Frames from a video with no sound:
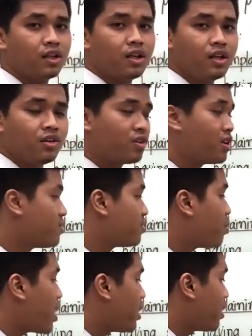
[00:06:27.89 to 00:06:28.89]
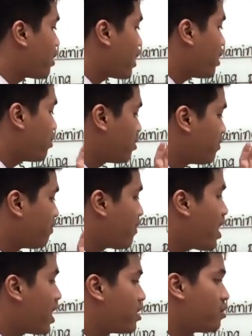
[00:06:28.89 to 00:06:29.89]
you can spend around
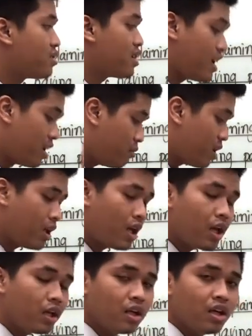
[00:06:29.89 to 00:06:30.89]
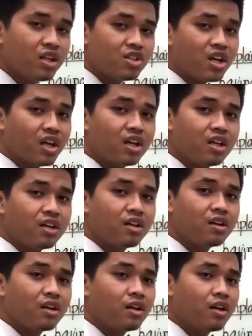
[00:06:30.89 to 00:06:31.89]
5 to 10 minutes
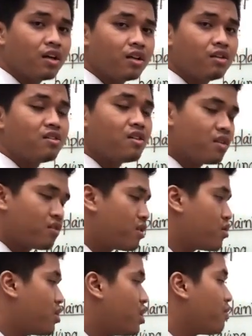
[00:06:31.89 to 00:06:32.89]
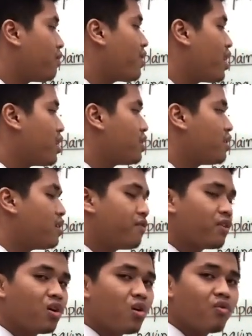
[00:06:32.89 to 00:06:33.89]
checking the dictionary to find the
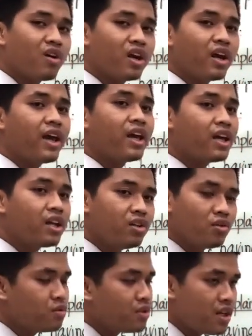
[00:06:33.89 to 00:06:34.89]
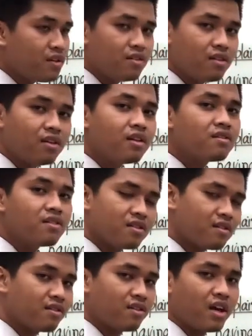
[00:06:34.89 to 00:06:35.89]
difficult word and do this
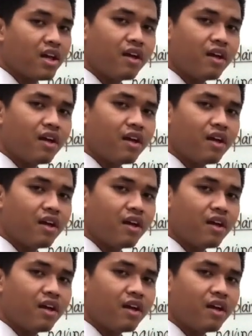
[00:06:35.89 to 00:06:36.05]
exercise.